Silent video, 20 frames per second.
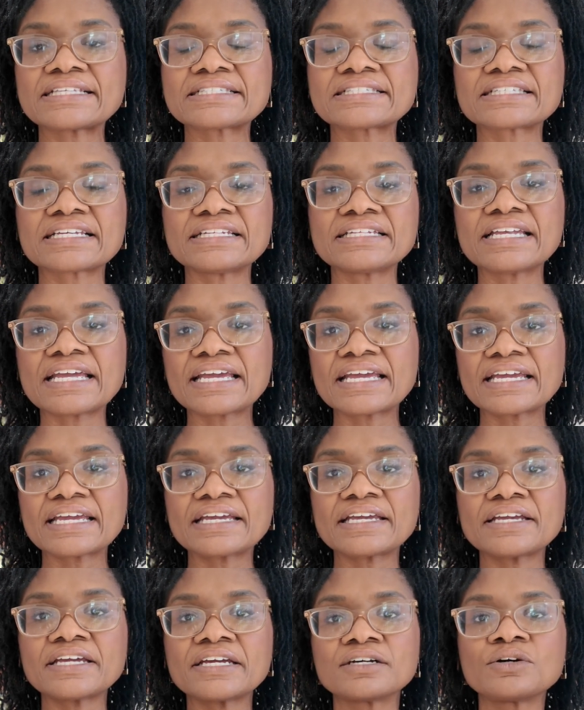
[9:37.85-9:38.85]

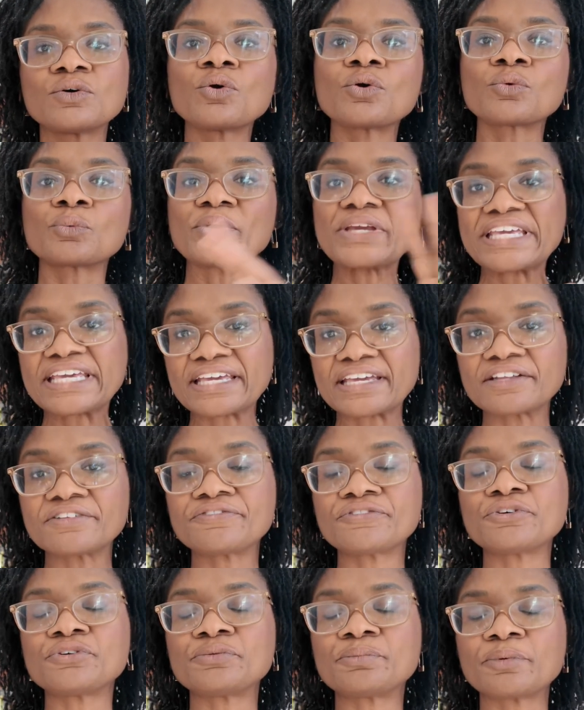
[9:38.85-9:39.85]
Sunday or weekend
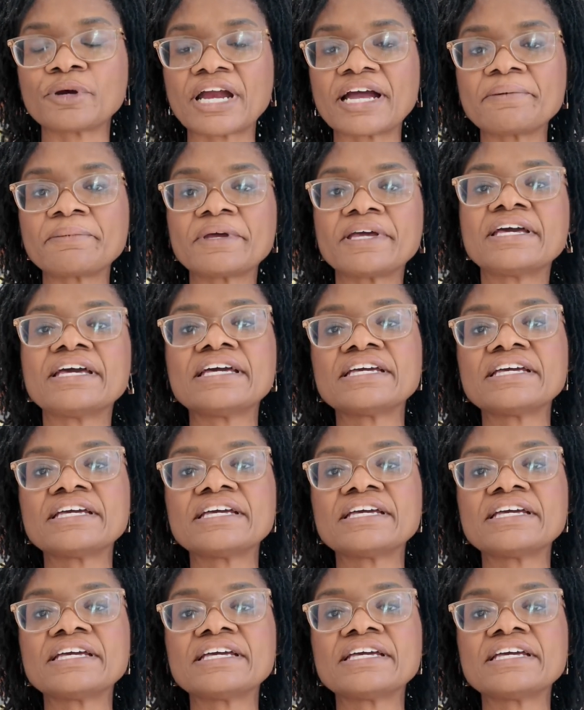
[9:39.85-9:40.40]
food prep.